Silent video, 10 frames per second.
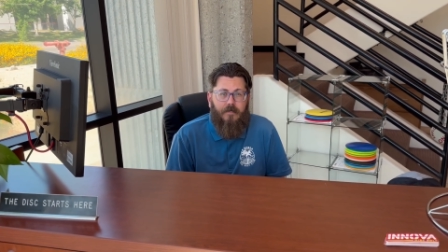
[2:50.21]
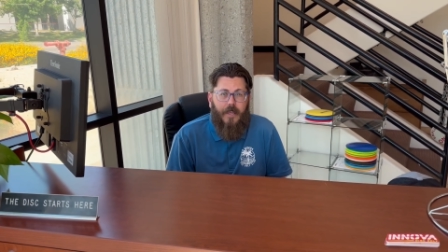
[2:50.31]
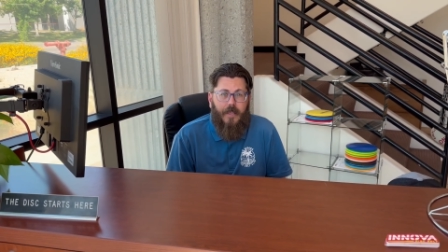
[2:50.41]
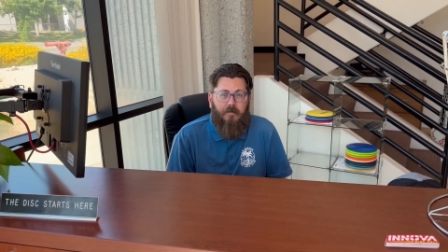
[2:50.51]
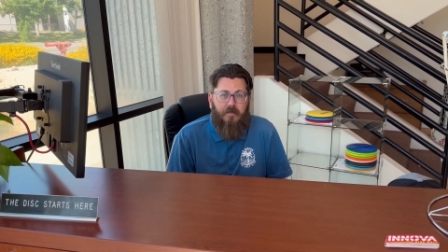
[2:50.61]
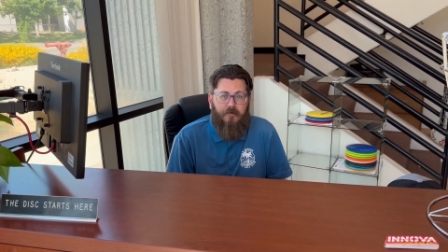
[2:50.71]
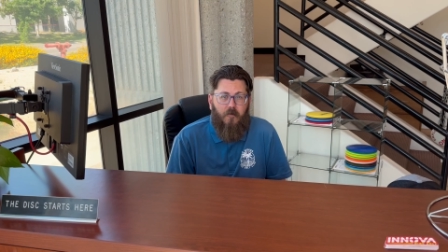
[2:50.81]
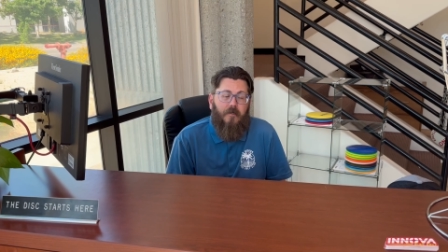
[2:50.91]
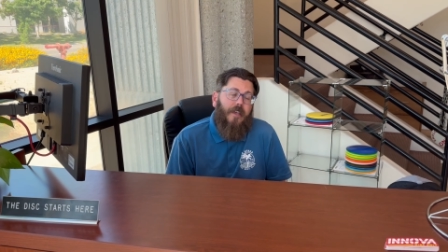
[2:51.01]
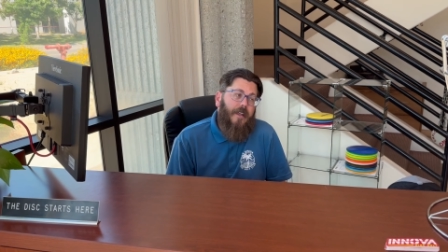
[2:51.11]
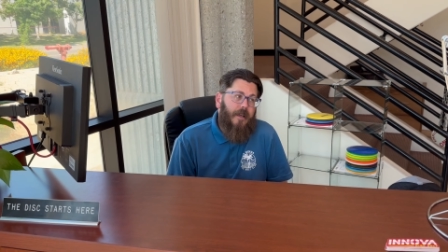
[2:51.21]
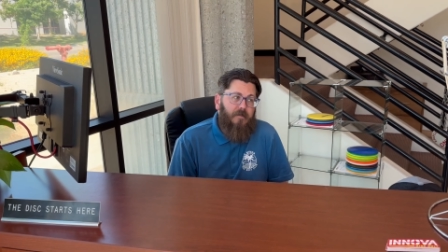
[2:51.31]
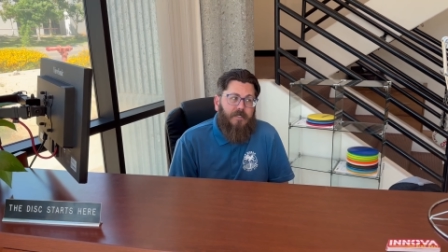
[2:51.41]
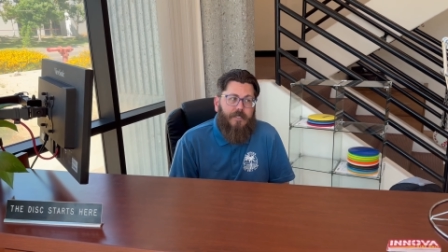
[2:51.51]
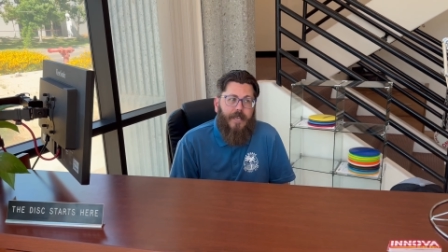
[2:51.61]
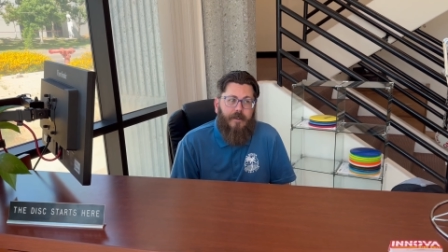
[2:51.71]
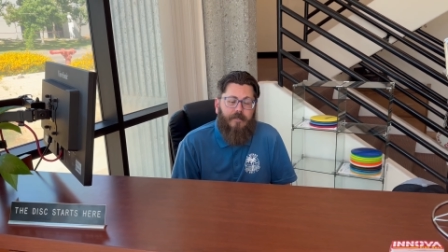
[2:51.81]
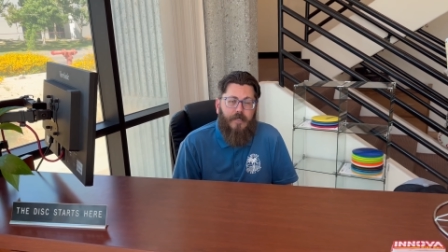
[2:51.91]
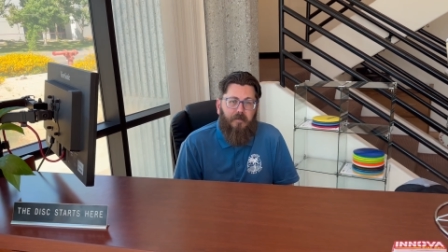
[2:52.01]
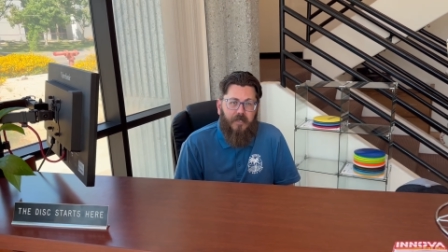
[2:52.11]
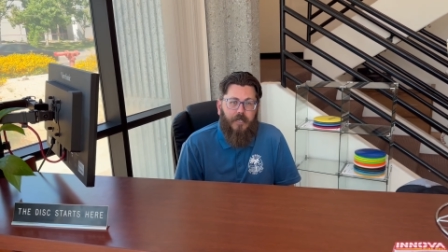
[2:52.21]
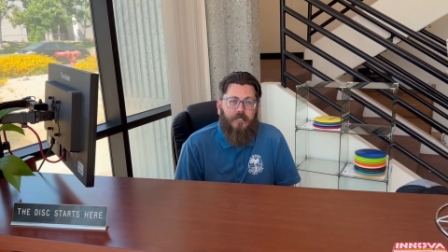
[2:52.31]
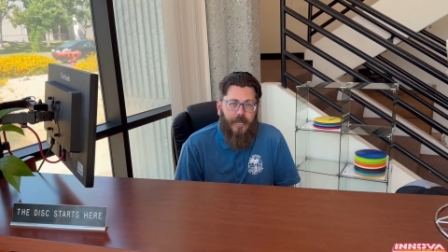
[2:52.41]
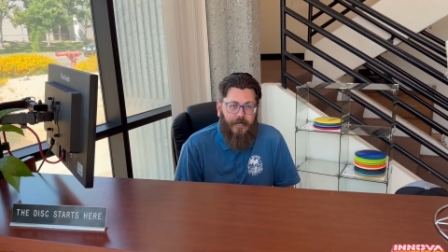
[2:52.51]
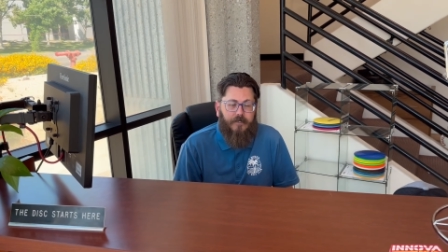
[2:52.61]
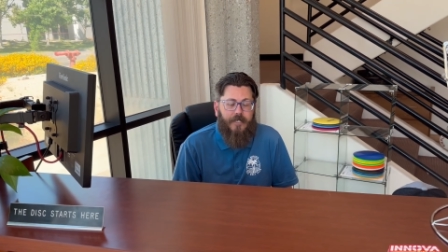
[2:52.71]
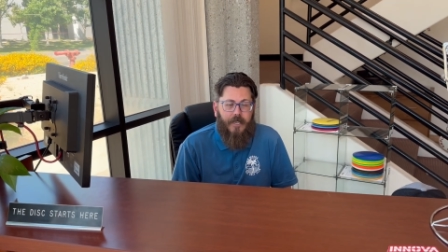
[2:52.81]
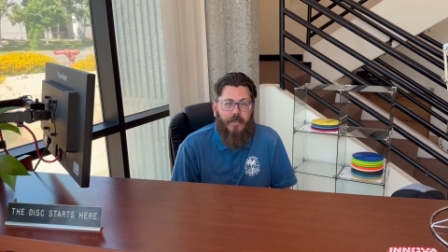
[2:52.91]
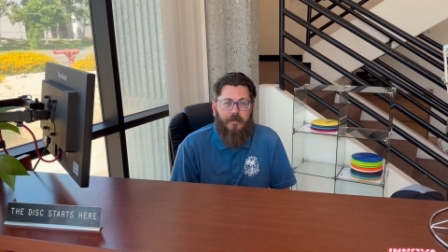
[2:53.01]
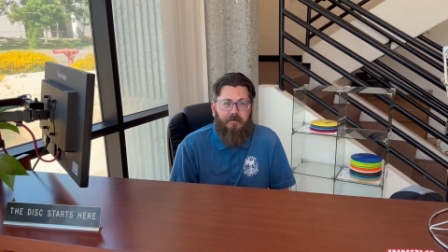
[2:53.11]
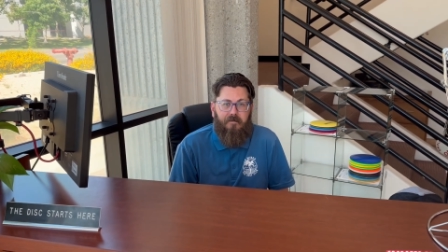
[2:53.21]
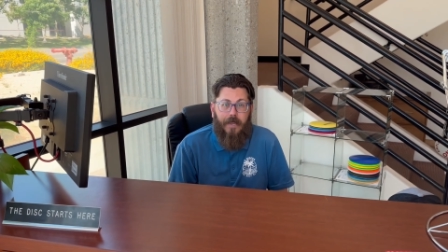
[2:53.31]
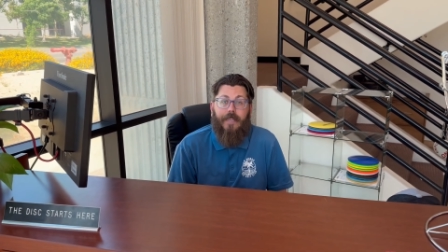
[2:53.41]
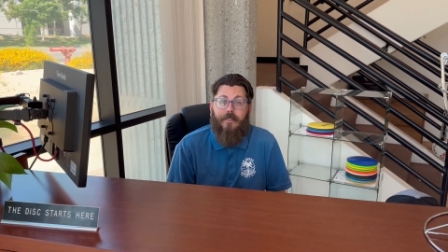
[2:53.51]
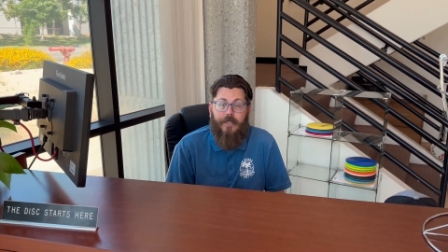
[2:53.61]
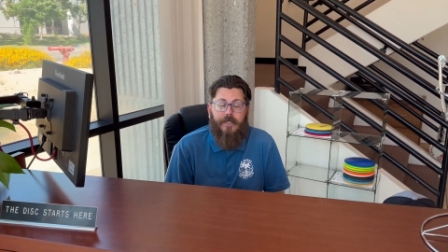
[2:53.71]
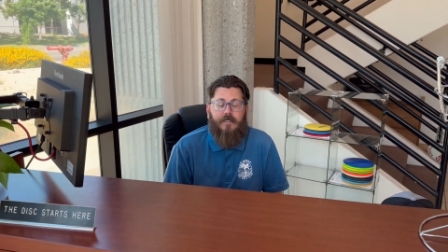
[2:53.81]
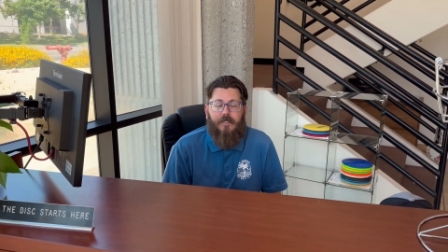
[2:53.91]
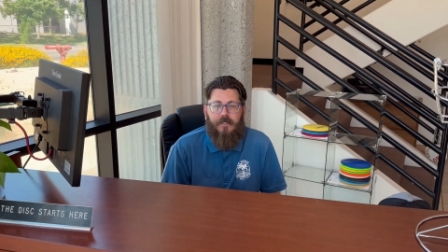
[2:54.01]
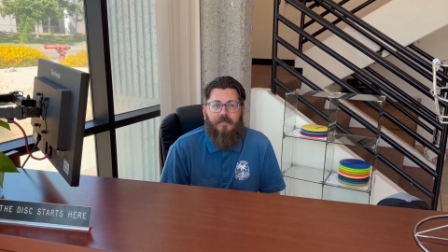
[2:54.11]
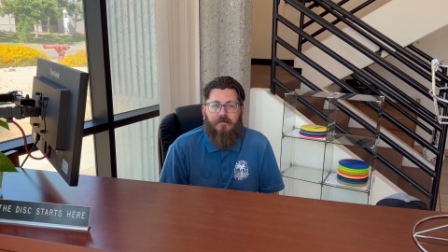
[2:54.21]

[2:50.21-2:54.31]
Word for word: and before that, I was down in production actually uh, making the discs